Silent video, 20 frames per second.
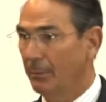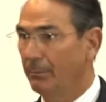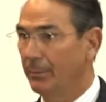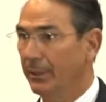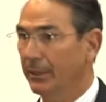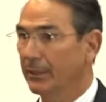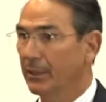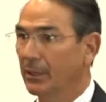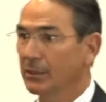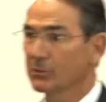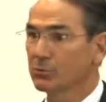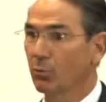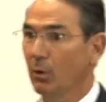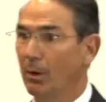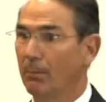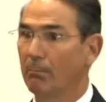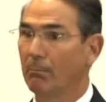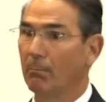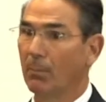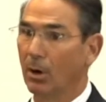Because
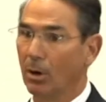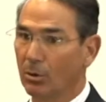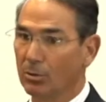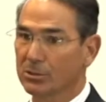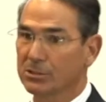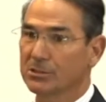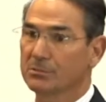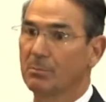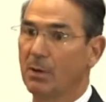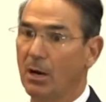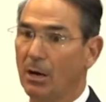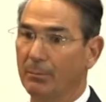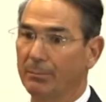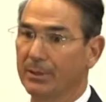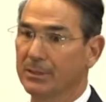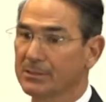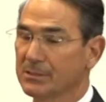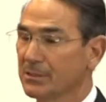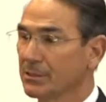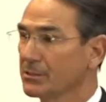what most small
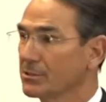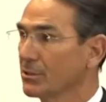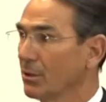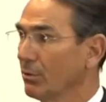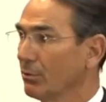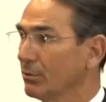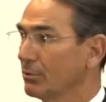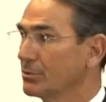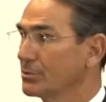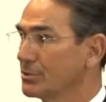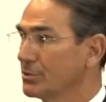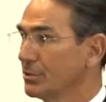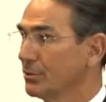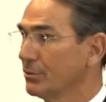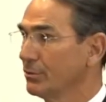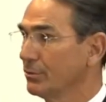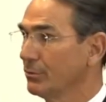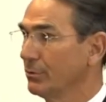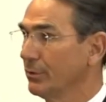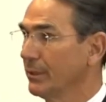business owners
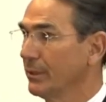do